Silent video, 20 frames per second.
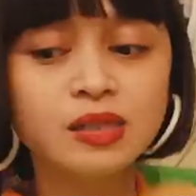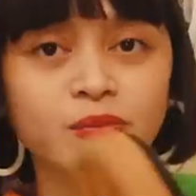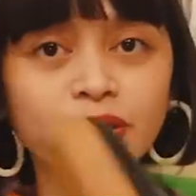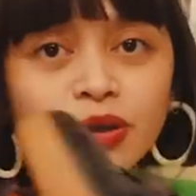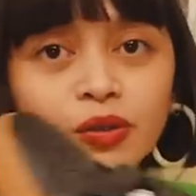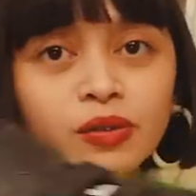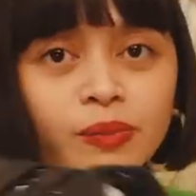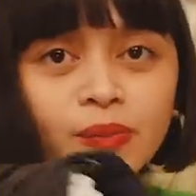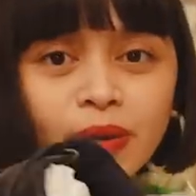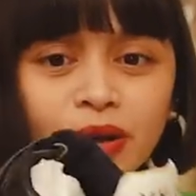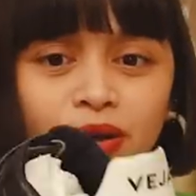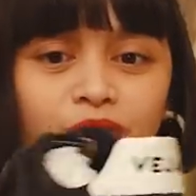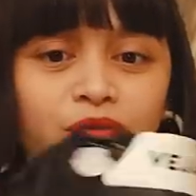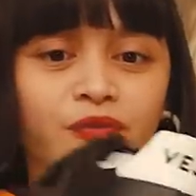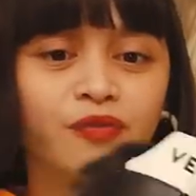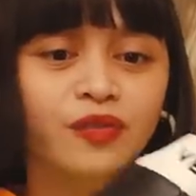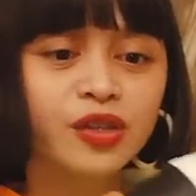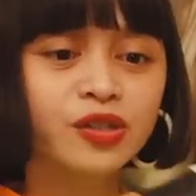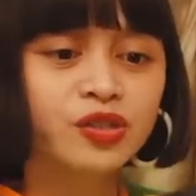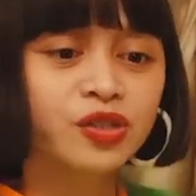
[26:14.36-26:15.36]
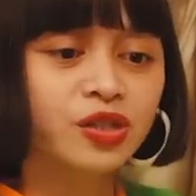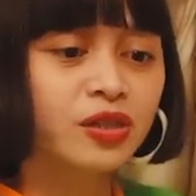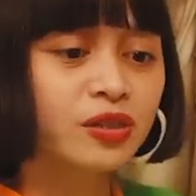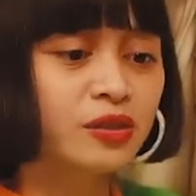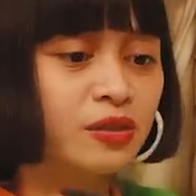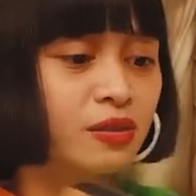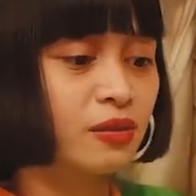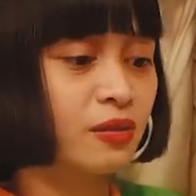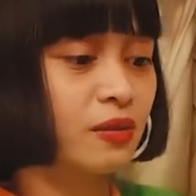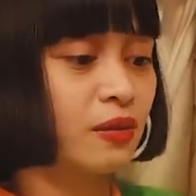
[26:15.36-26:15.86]
is my only pair of
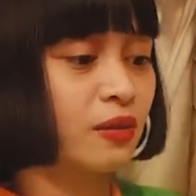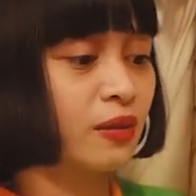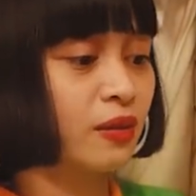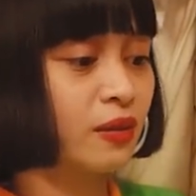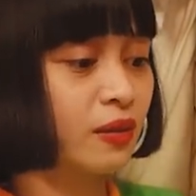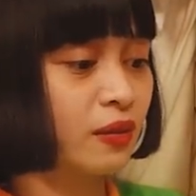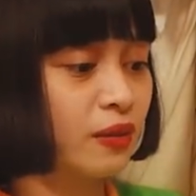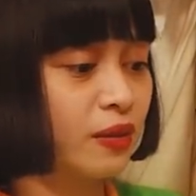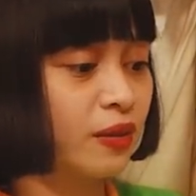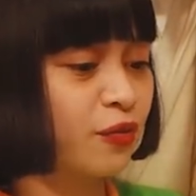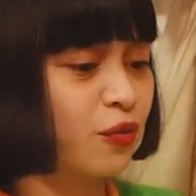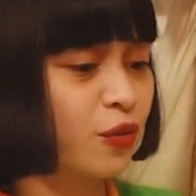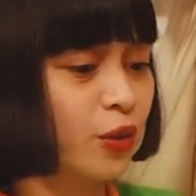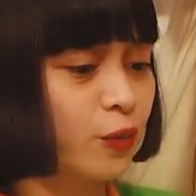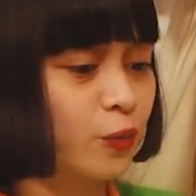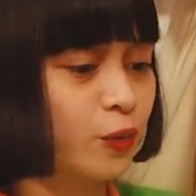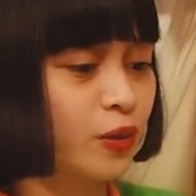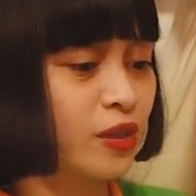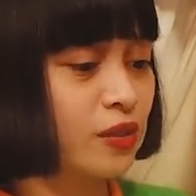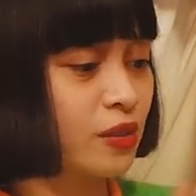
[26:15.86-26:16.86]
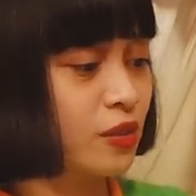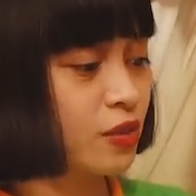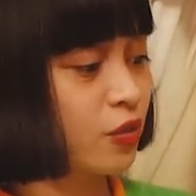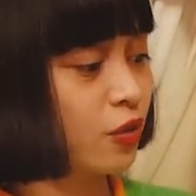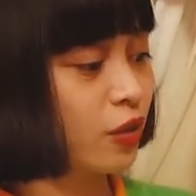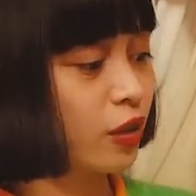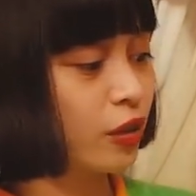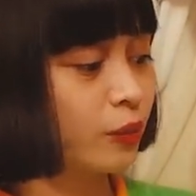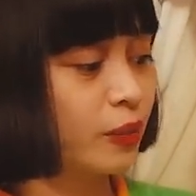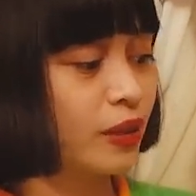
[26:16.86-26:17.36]
fascias. I forgot what this is
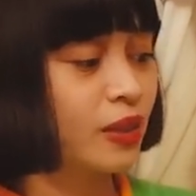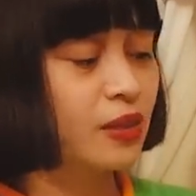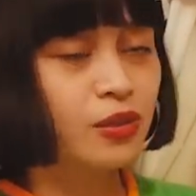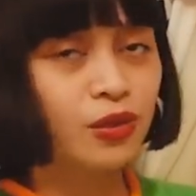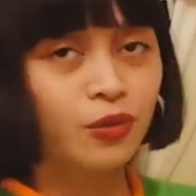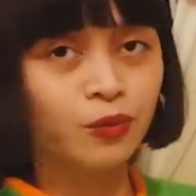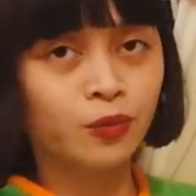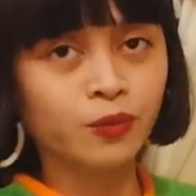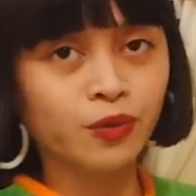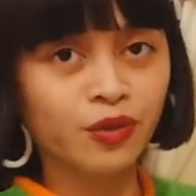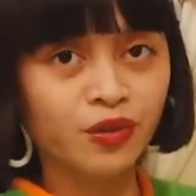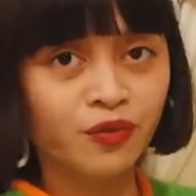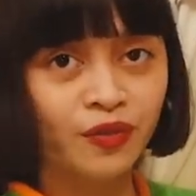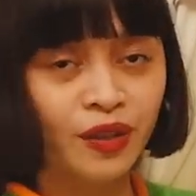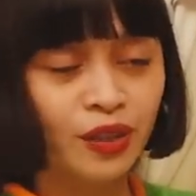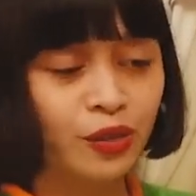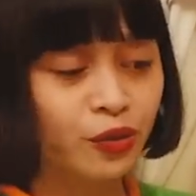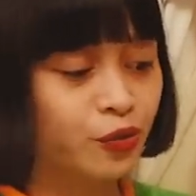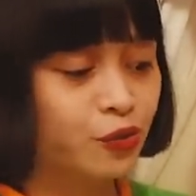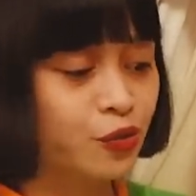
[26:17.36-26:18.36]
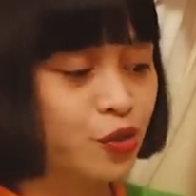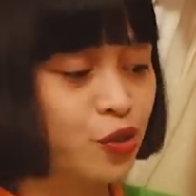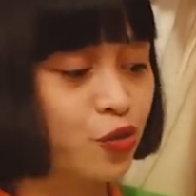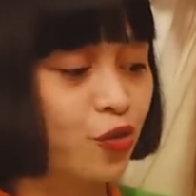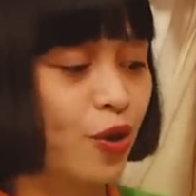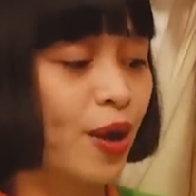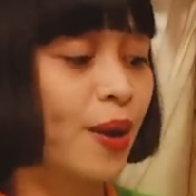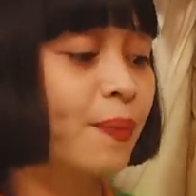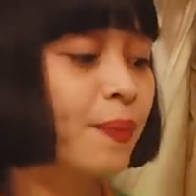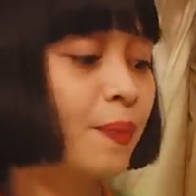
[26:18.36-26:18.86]
called, but it's the one with the Velcro
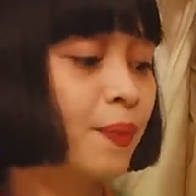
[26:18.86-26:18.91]
strap.